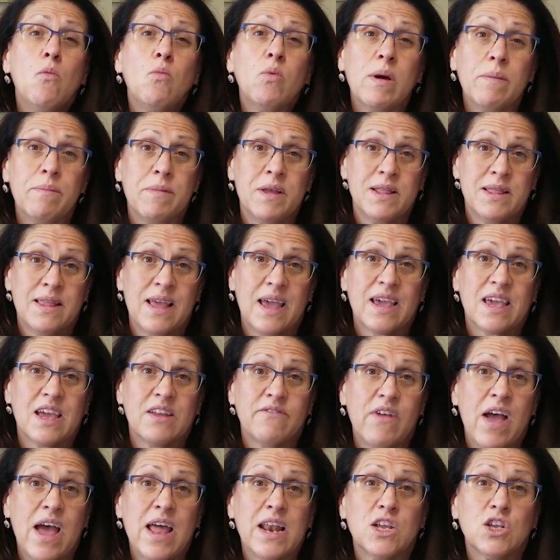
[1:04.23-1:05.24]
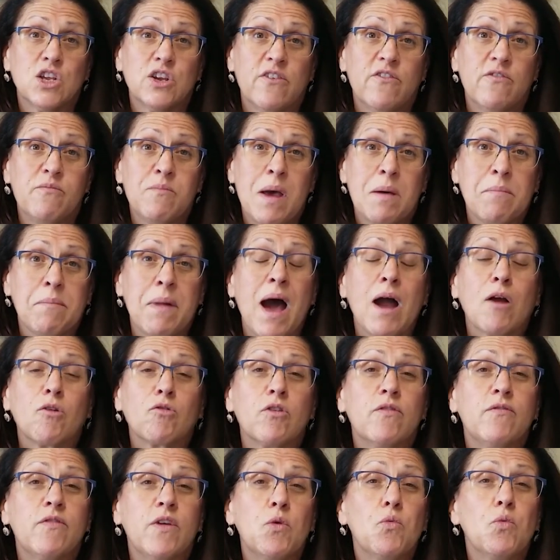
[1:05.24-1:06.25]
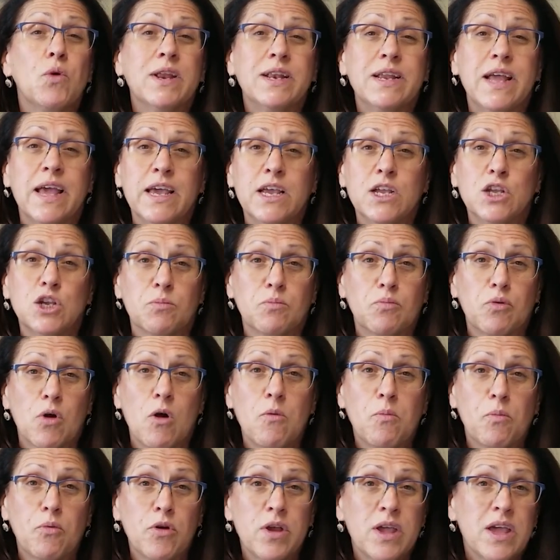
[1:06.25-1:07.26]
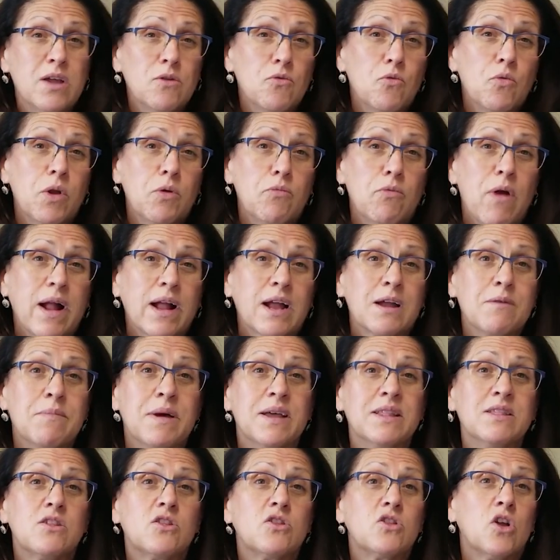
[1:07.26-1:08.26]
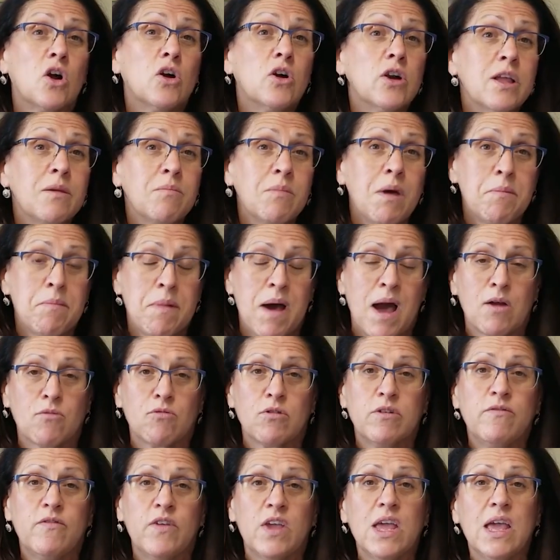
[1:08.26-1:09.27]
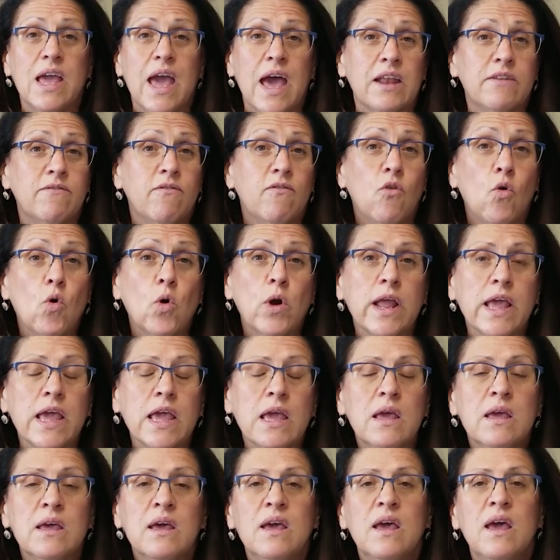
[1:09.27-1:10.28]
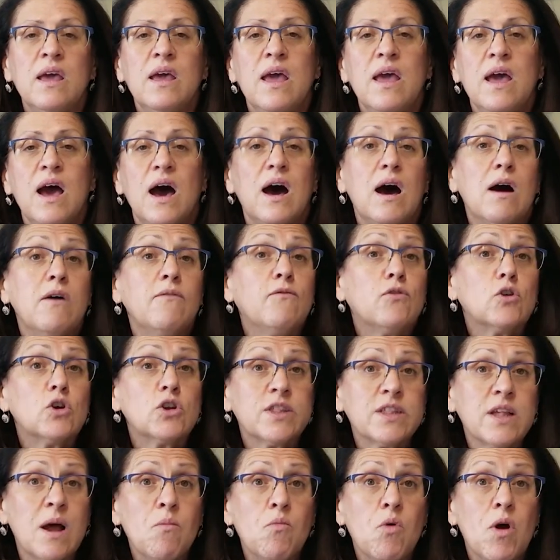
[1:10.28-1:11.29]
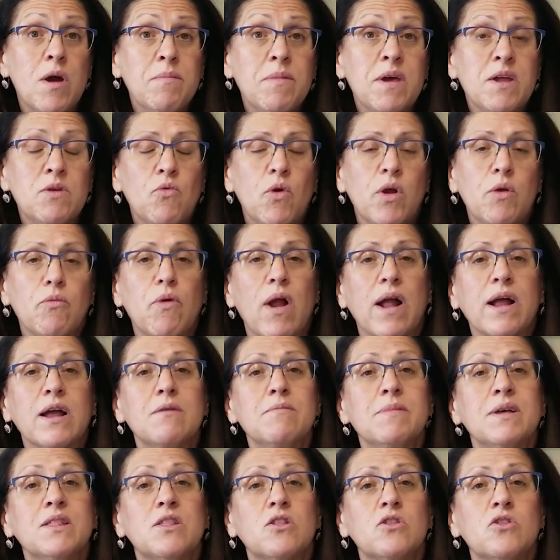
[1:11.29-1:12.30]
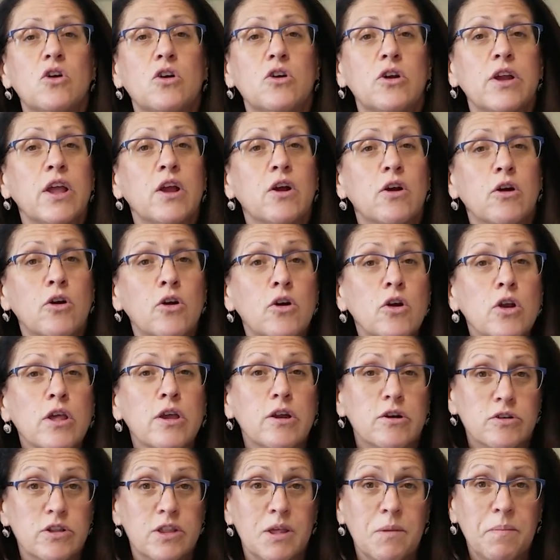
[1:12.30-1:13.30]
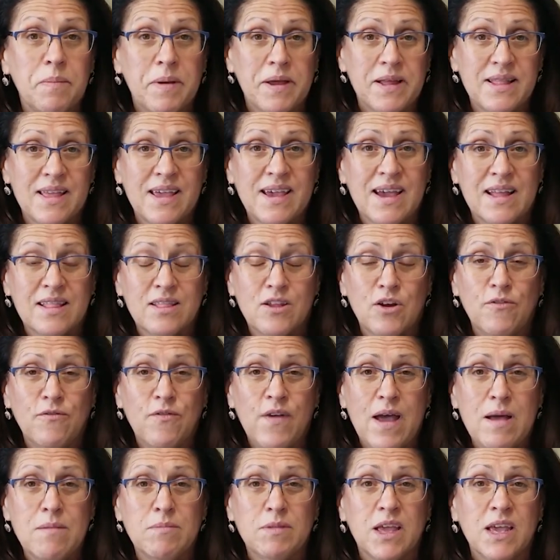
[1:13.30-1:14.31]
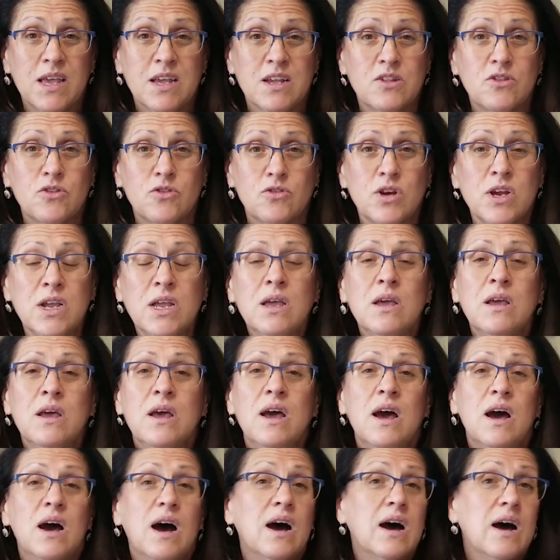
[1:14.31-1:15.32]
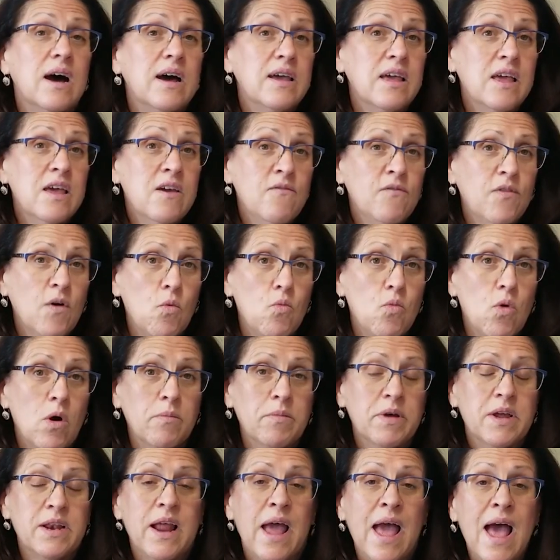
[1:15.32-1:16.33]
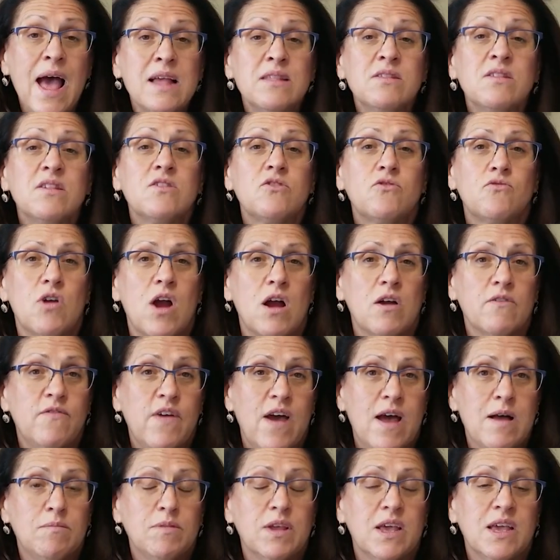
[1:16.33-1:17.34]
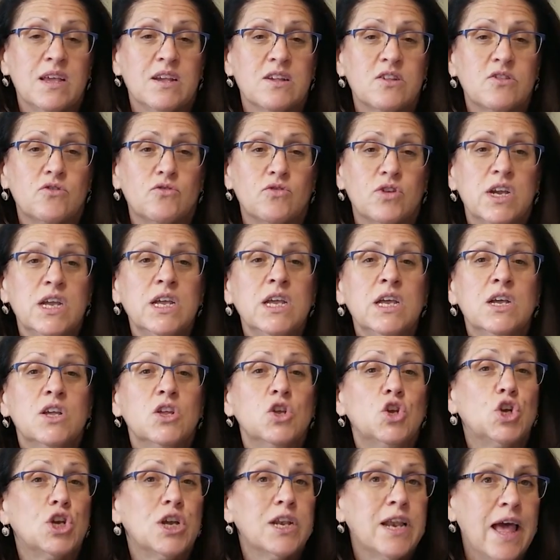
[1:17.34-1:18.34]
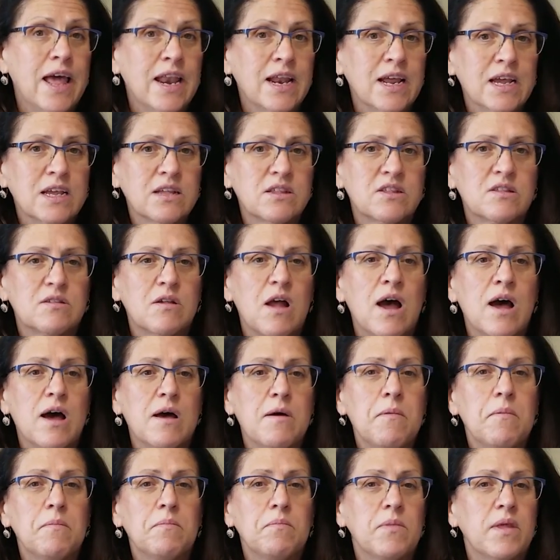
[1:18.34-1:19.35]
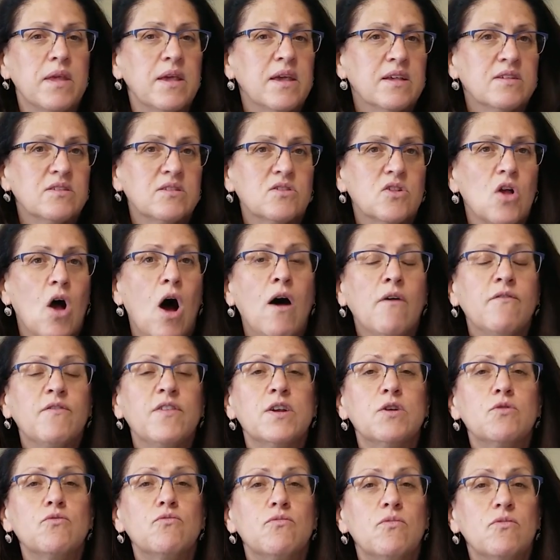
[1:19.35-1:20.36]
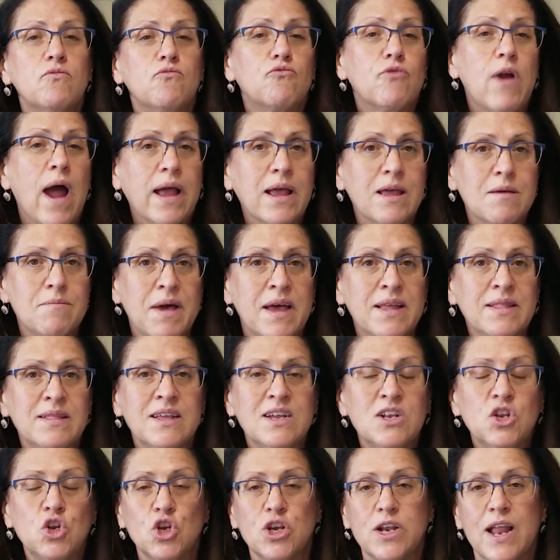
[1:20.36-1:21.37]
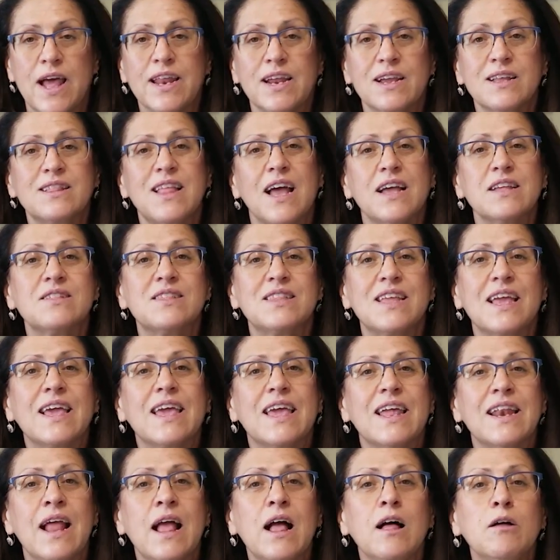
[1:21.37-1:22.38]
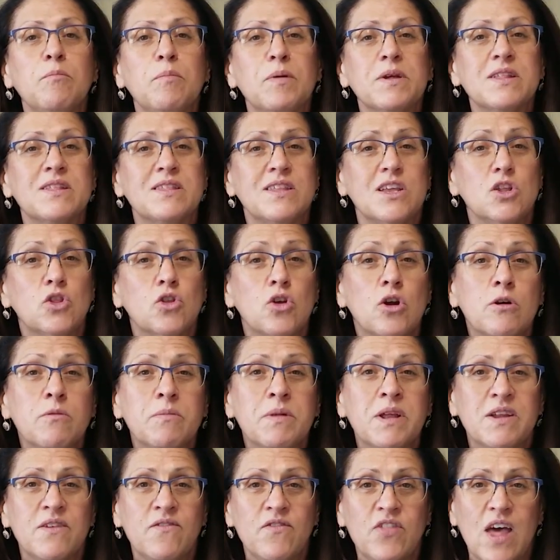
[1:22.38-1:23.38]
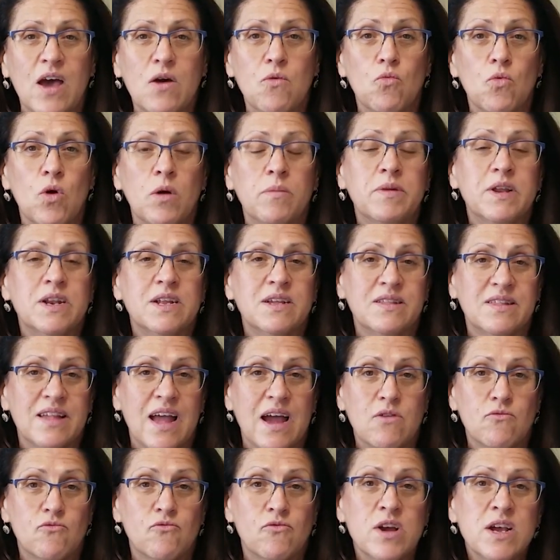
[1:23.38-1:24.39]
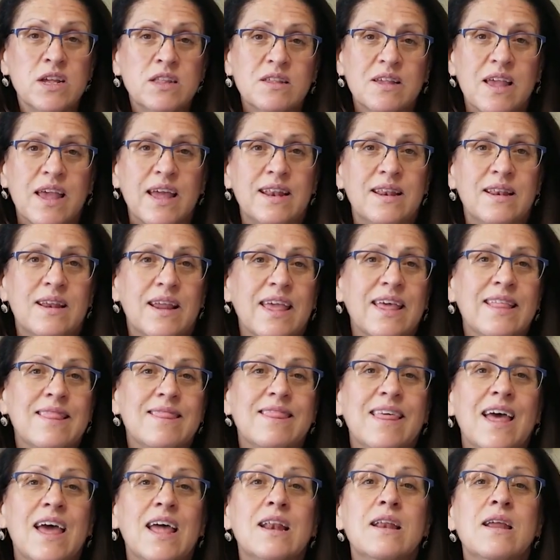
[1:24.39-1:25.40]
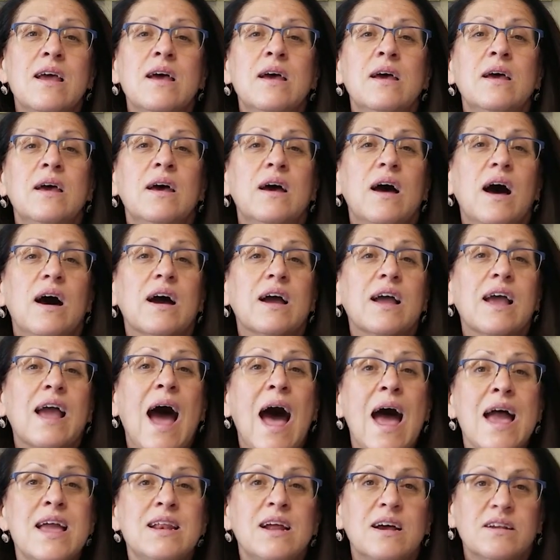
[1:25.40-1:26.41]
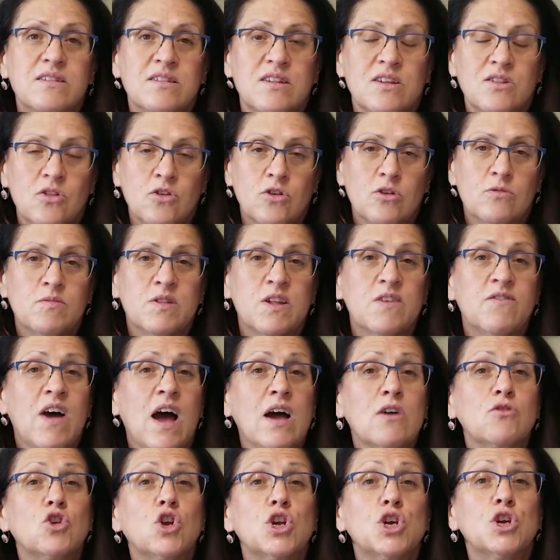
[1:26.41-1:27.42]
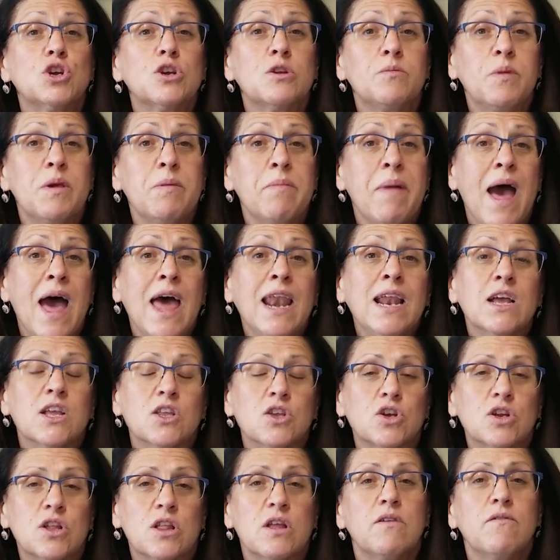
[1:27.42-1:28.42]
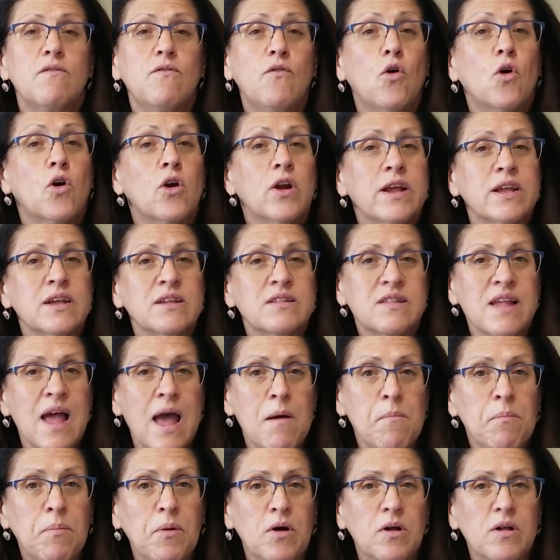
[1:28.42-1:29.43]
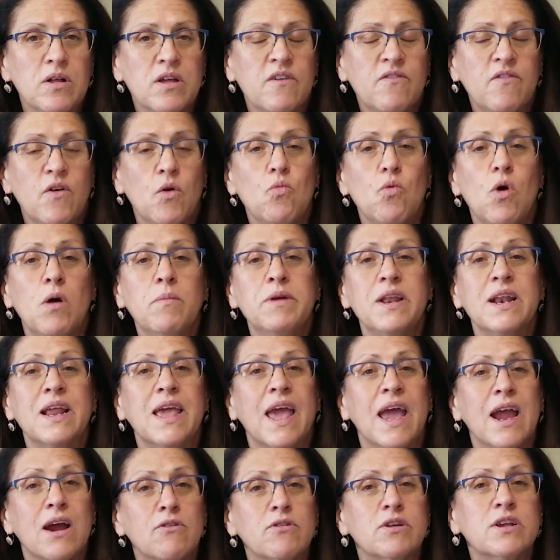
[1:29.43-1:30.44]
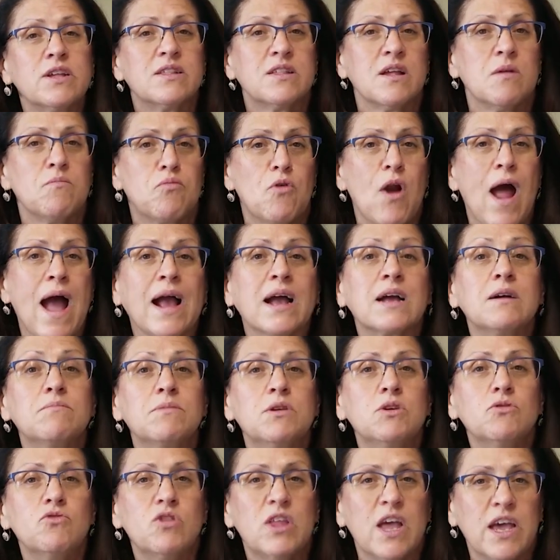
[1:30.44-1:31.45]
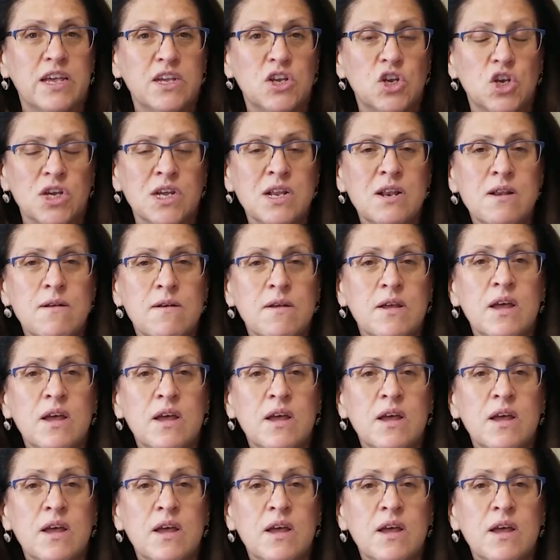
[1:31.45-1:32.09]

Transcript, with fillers: women take advantage of mammography when age appropriate. We recommend starting mammography at 40 uh, for some women, we recommend starting earlier depending on their family history. Uh, if a woman has a strong family history, genetics uh, is often recommended. Genetic testing can help us determine if that woman is at risk and can then uh, guide us in terms of how she should be managed. For example, if a woman carries a BRCA mutation,